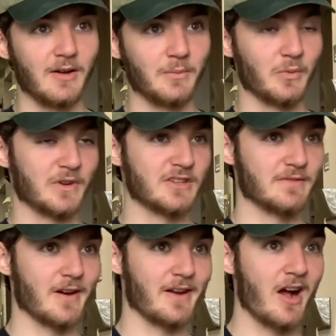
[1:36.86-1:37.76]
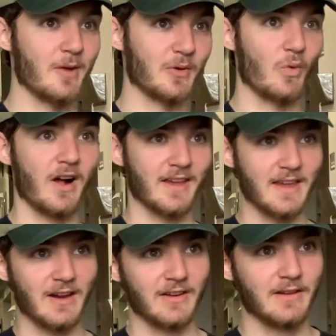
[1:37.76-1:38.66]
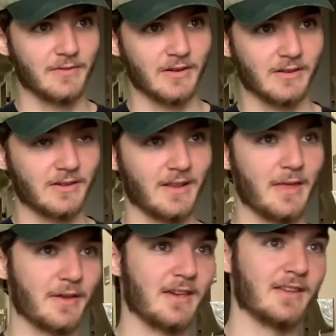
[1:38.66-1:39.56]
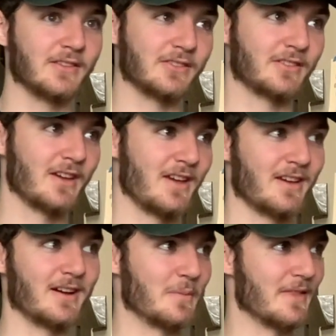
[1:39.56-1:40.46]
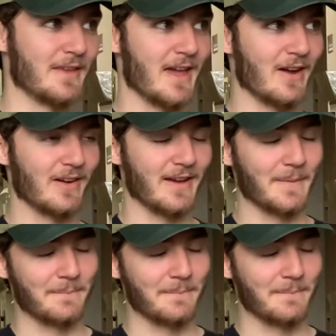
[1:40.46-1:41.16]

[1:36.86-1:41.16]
which is a very common walking area for Ithacans in the area.